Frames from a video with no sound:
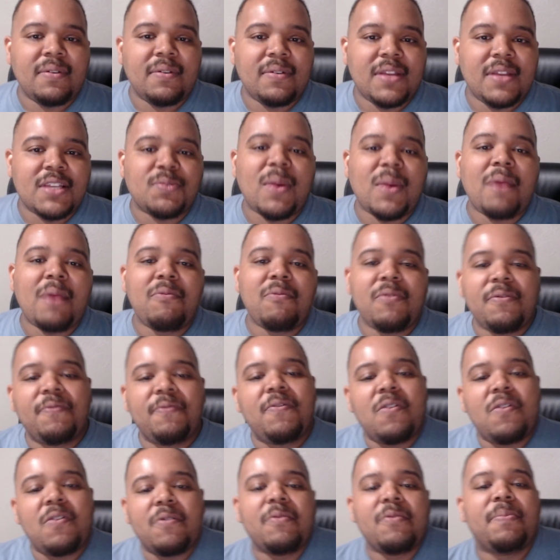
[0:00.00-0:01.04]
It's right
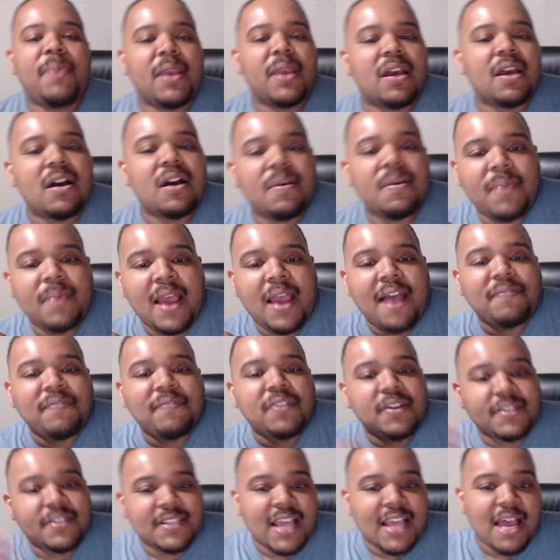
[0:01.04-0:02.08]
before we pick up after
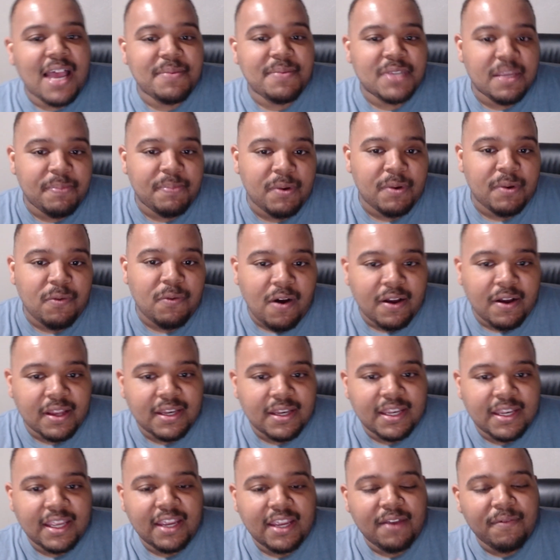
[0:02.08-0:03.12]
the time skip in The Walking
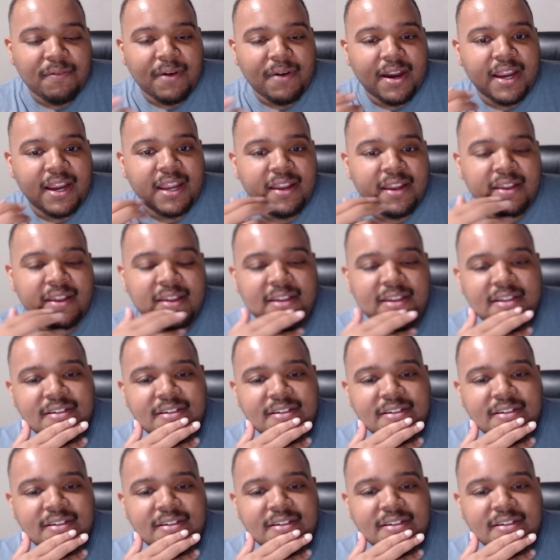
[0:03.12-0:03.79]
Dead, right?